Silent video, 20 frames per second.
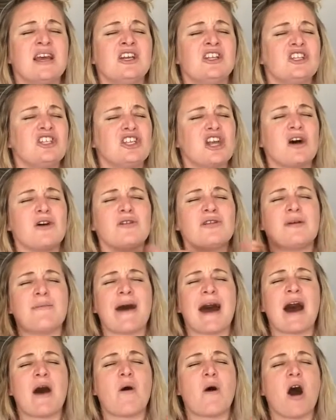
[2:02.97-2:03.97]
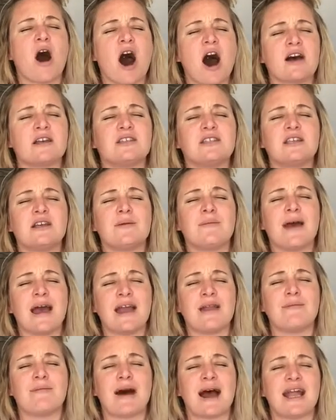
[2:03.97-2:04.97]
Show them how awesome
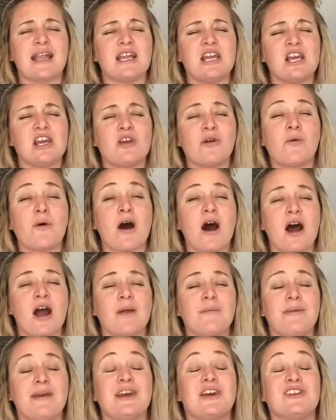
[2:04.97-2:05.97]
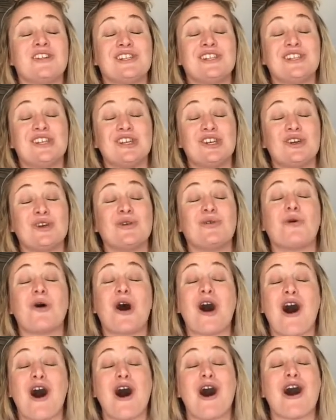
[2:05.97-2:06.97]
and mighty you are, because you
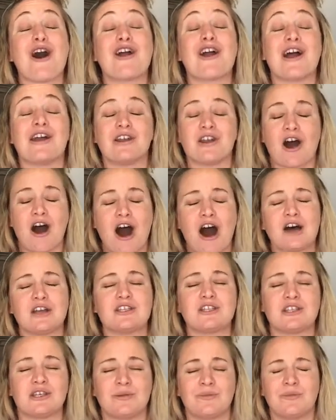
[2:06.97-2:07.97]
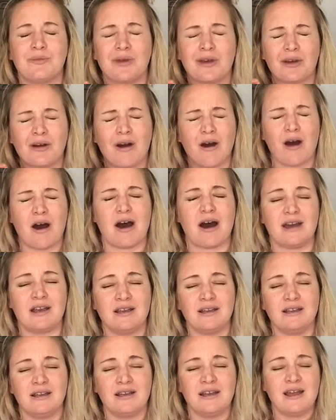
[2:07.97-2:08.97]
are an awesome God.
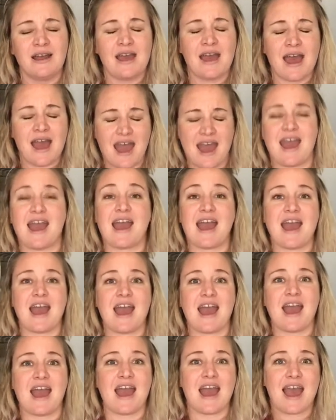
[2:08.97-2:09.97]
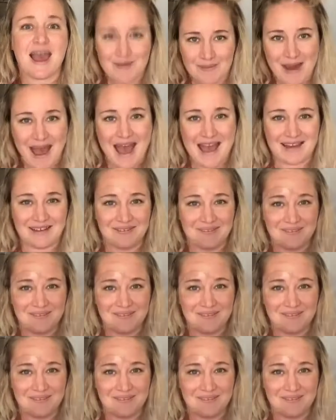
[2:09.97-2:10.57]
Amen.